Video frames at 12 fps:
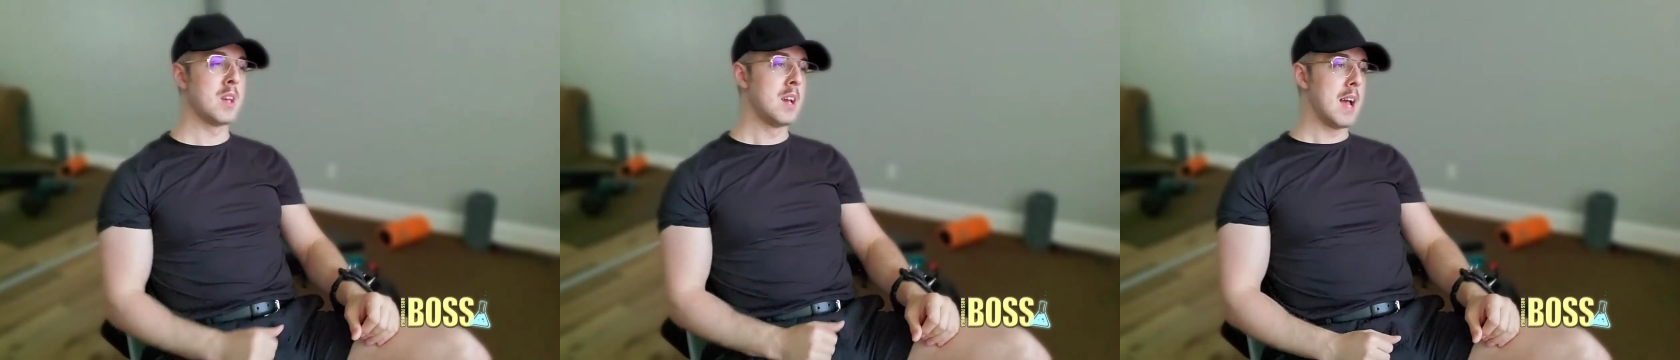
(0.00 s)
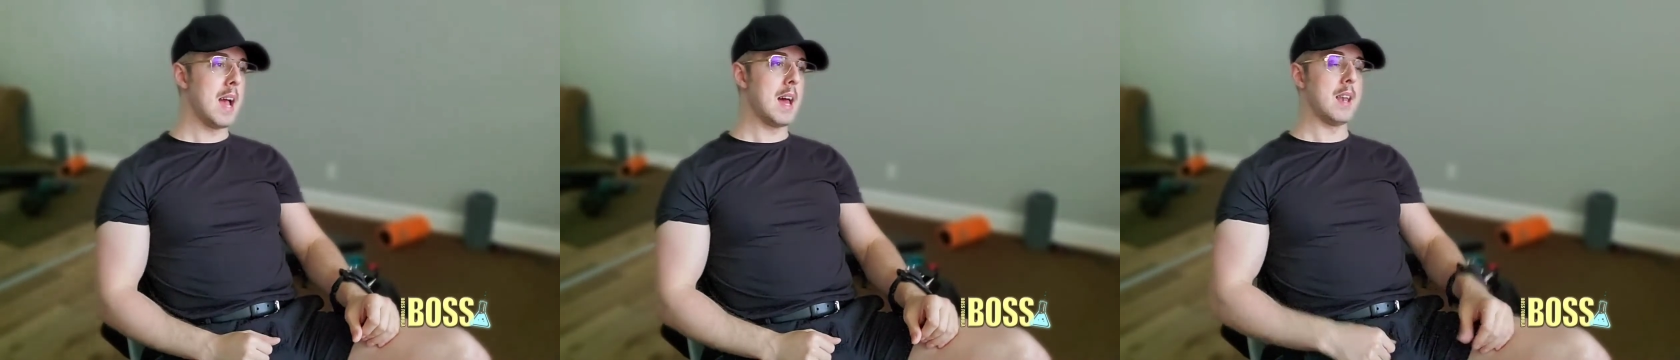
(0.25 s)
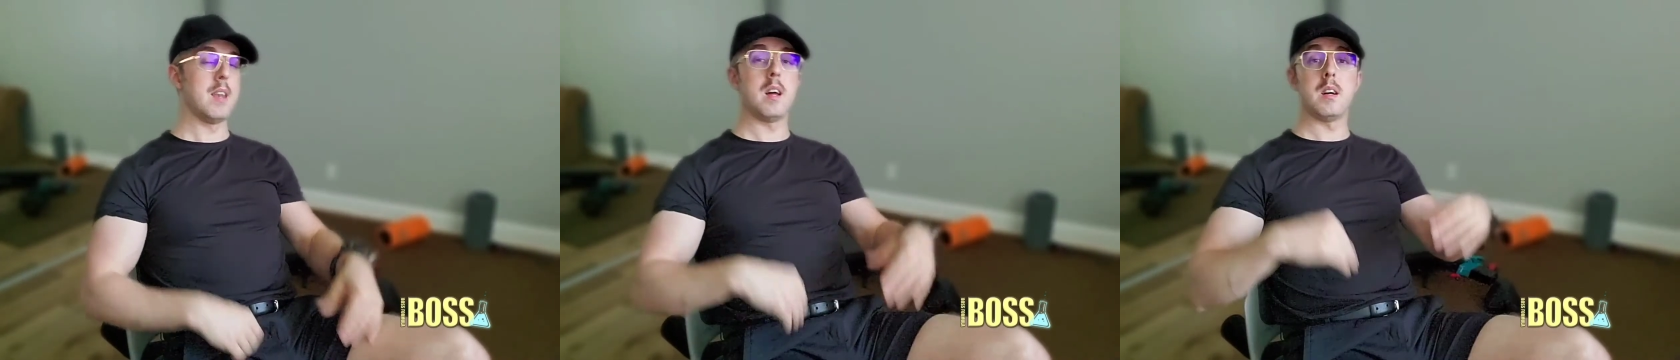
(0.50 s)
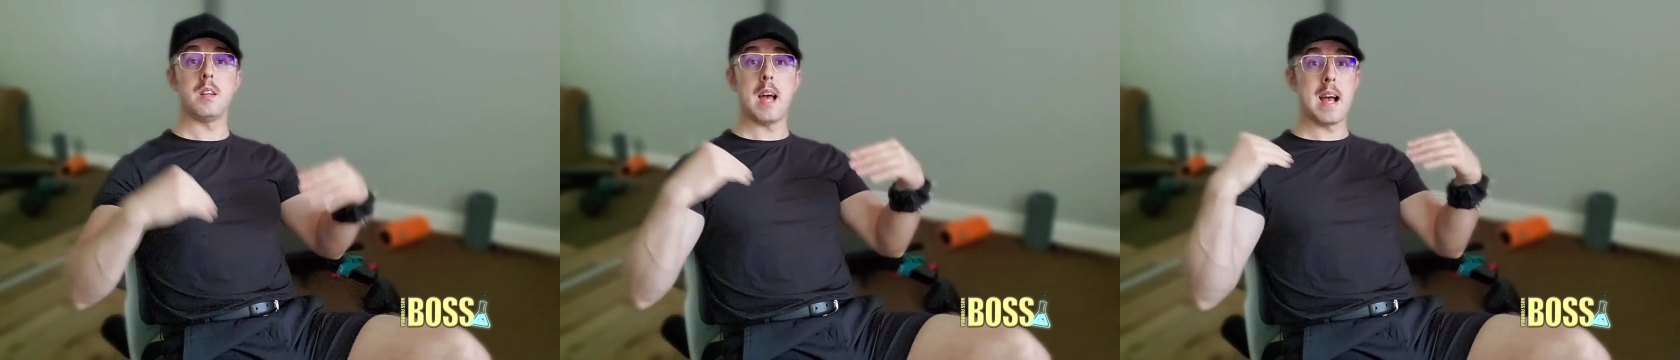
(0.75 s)
And
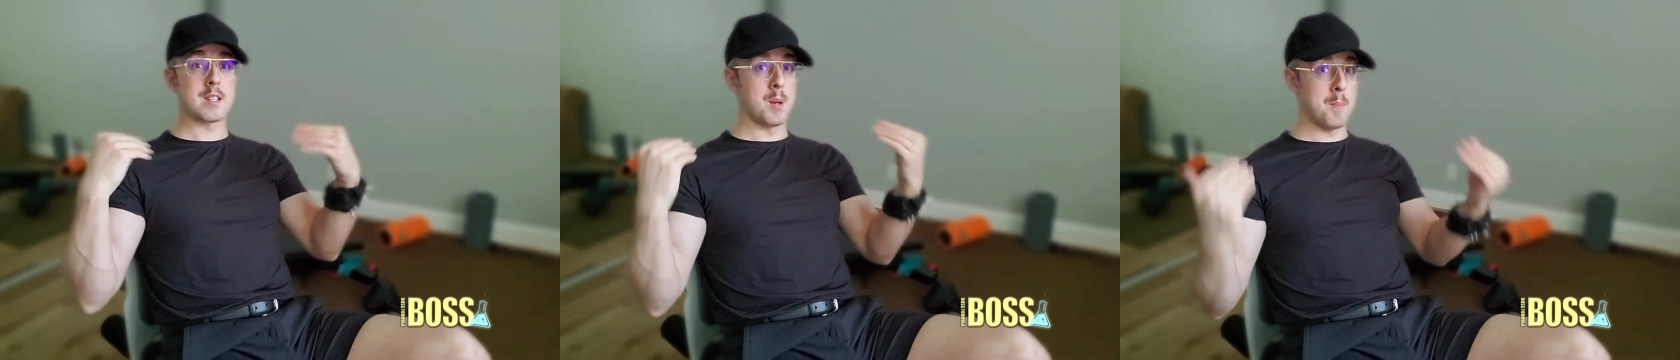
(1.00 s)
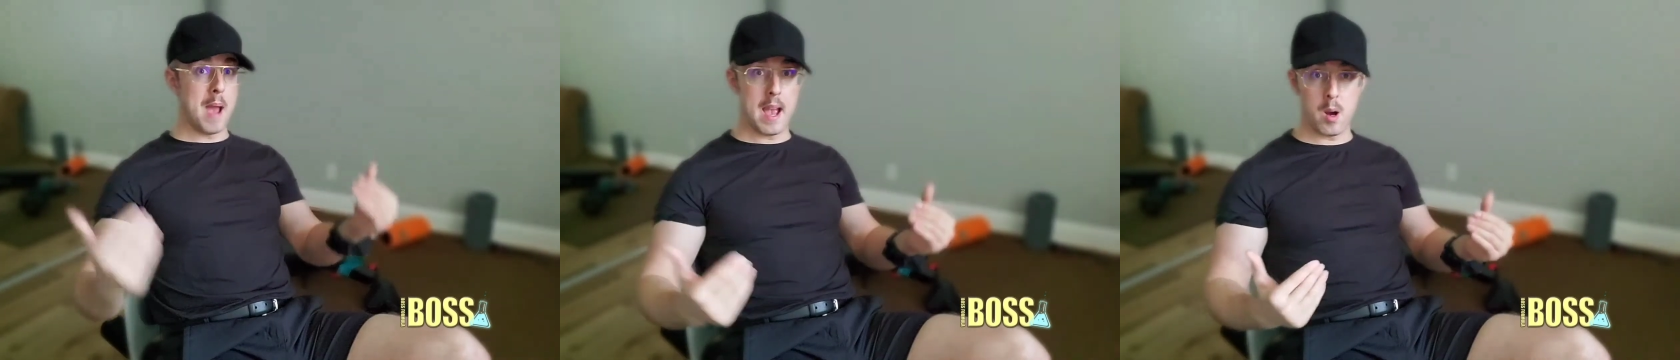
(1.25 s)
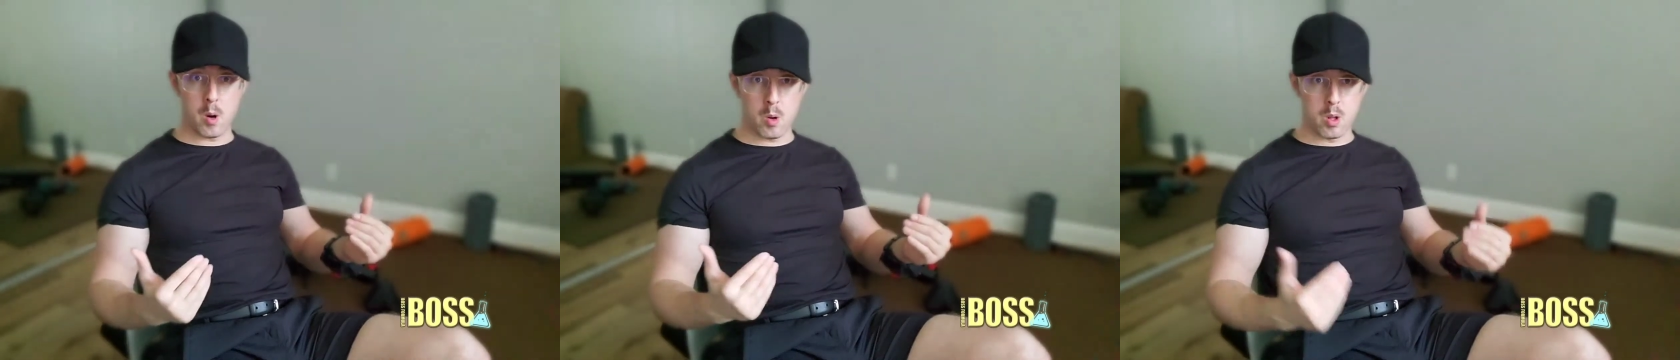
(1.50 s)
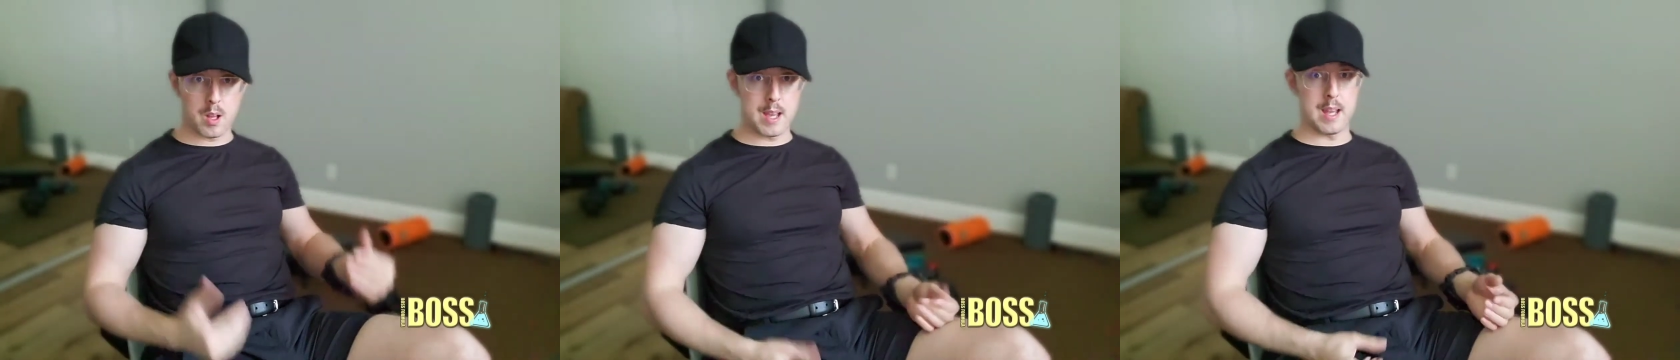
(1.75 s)
as a male,
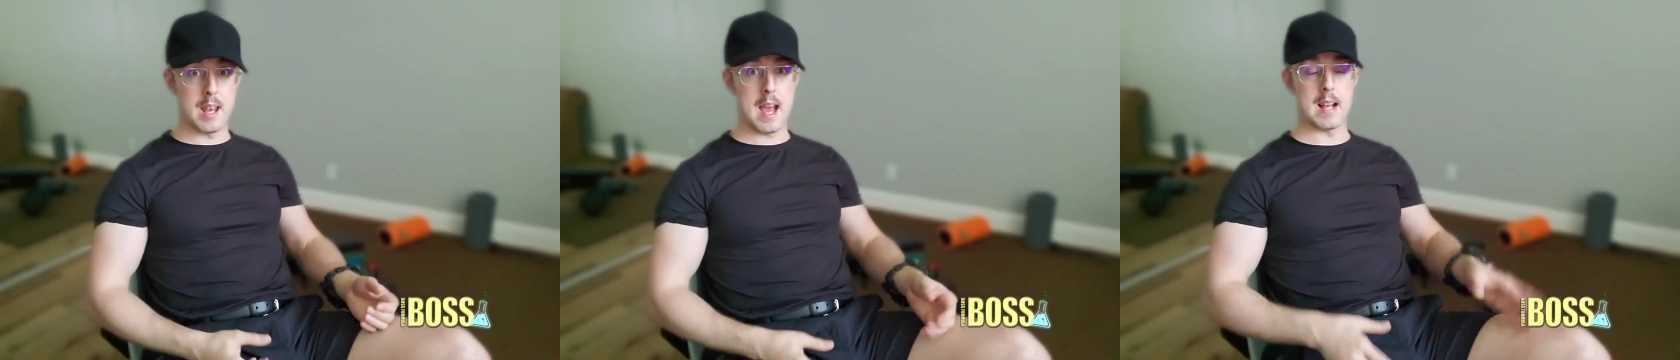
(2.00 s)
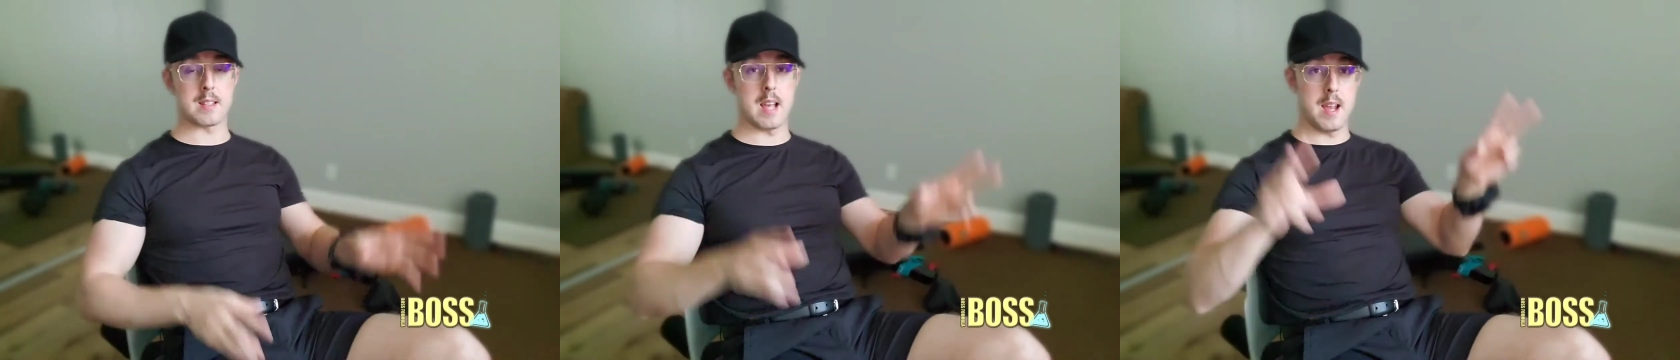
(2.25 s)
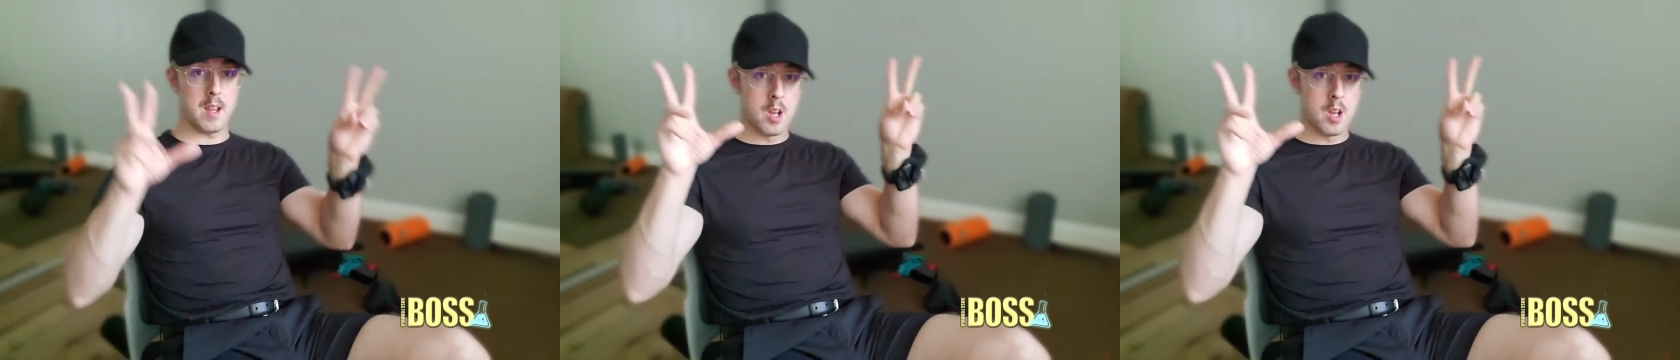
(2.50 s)
and as a